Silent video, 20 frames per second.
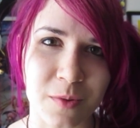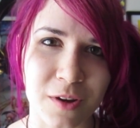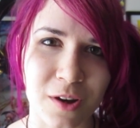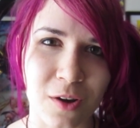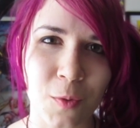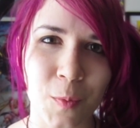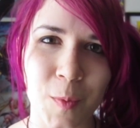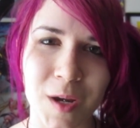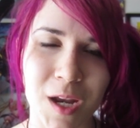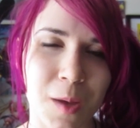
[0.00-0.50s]
but
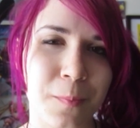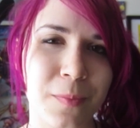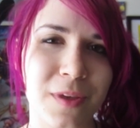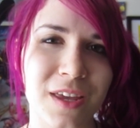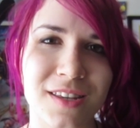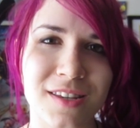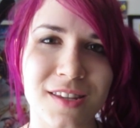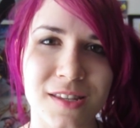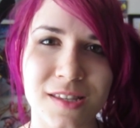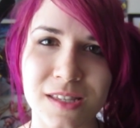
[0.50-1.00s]
open up
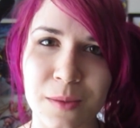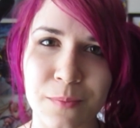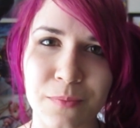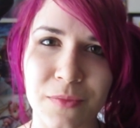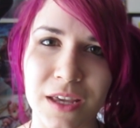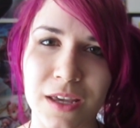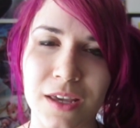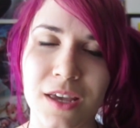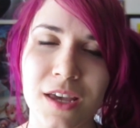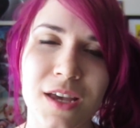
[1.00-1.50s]
into
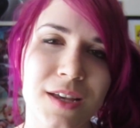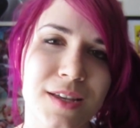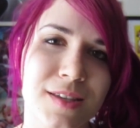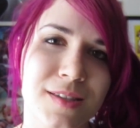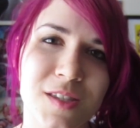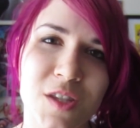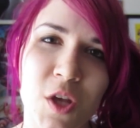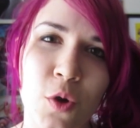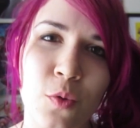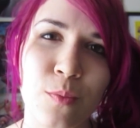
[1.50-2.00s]
something
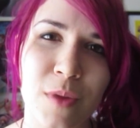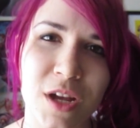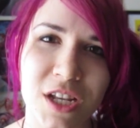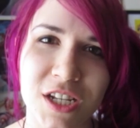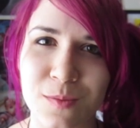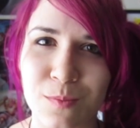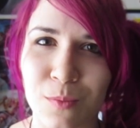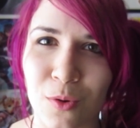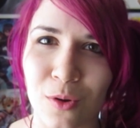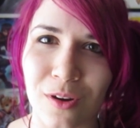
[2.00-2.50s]
so
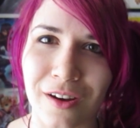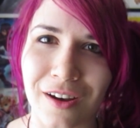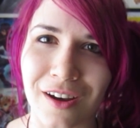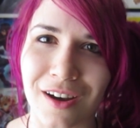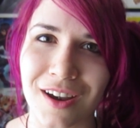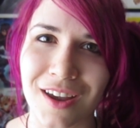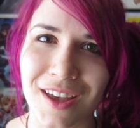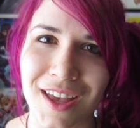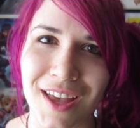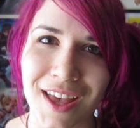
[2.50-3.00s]
much more,